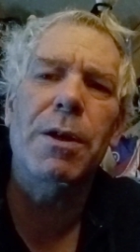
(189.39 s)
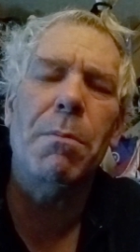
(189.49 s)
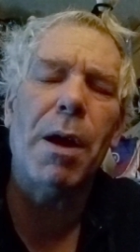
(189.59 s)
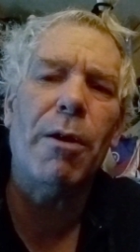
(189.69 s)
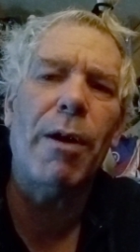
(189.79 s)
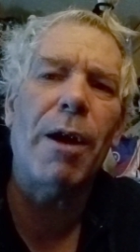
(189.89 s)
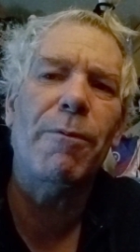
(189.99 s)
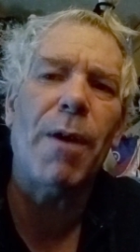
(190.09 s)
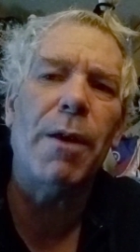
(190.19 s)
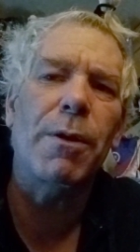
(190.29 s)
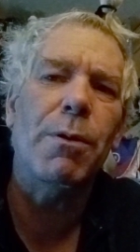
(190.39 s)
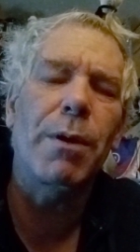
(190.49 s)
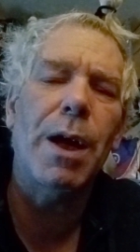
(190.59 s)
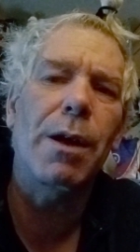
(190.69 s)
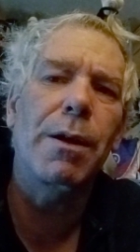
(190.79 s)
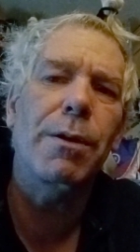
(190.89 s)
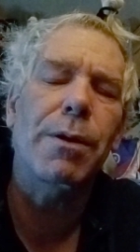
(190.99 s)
that my grandfather created or